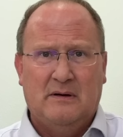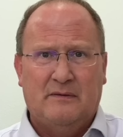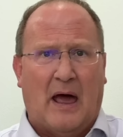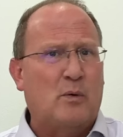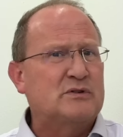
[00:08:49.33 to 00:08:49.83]

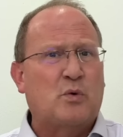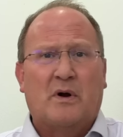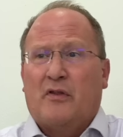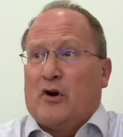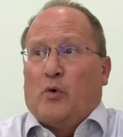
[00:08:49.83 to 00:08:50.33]
That was
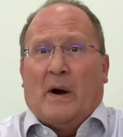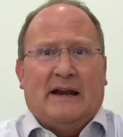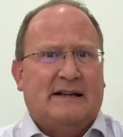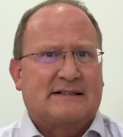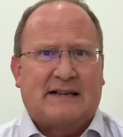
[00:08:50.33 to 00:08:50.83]
one of the
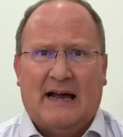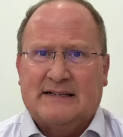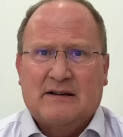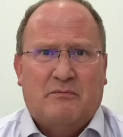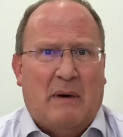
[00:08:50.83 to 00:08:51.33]
great
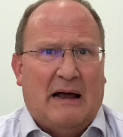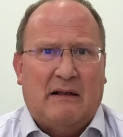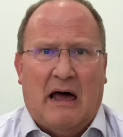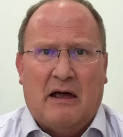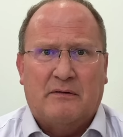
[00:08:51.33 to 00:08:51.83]
insights of my
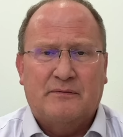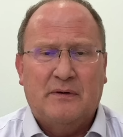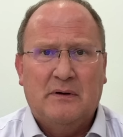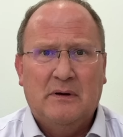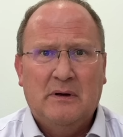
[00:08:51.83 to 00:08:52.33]
life.
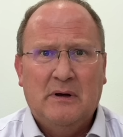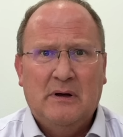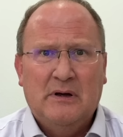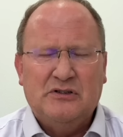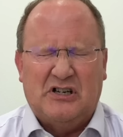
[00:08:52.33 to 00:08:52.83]

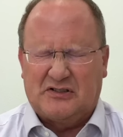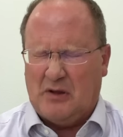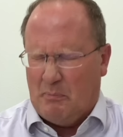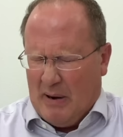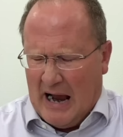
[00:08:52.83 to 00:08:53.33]
Just
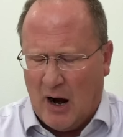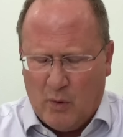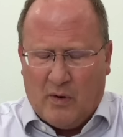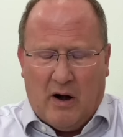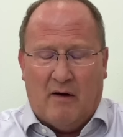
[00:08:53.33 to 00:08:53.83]
the
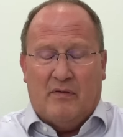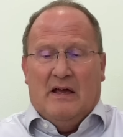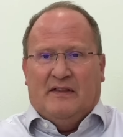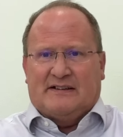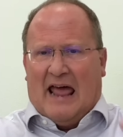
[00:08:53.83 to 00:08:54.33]
power
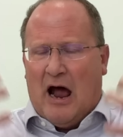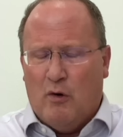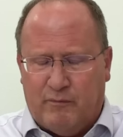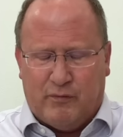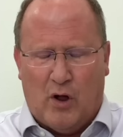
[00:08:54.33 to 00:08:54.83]
of this
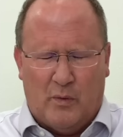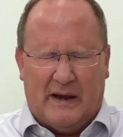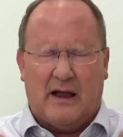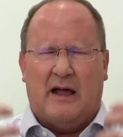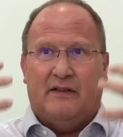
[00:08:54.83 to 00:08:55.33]

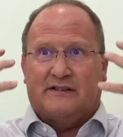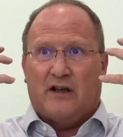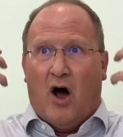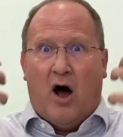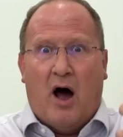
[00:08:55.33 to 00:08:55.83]
outflowing, this
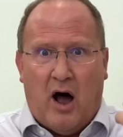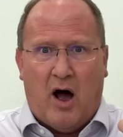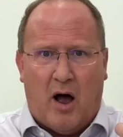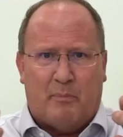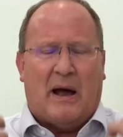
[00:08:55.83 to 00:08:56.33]

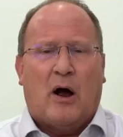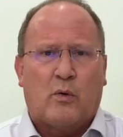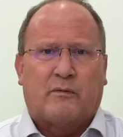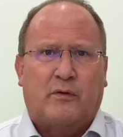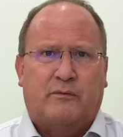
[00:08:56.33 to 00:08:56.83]
aha,
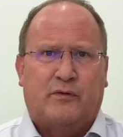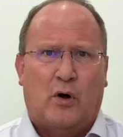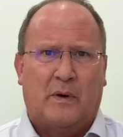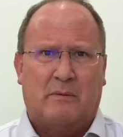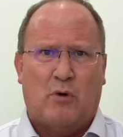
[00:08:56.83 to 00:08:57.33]
powerful
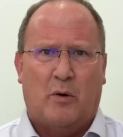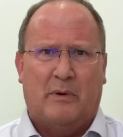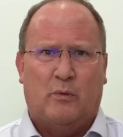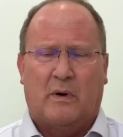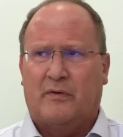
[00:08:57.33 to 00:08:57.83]
flowing
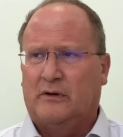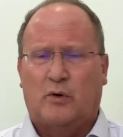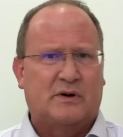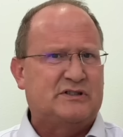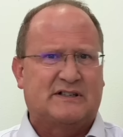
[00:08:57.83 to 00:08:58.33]
moment where the
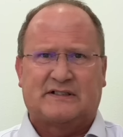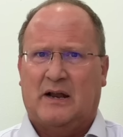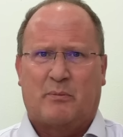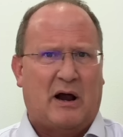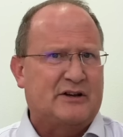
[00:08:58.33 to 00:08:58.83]
Lord just
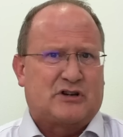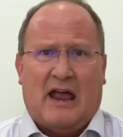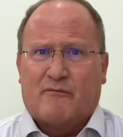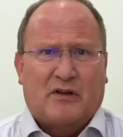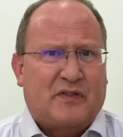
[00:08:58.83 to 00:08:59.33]
said, Brash,
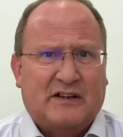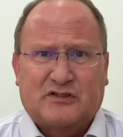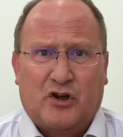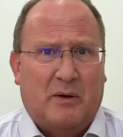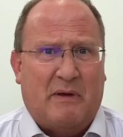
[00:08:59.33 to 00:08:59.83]
everything's
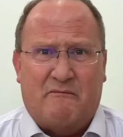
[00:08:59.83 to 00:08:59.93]
going to be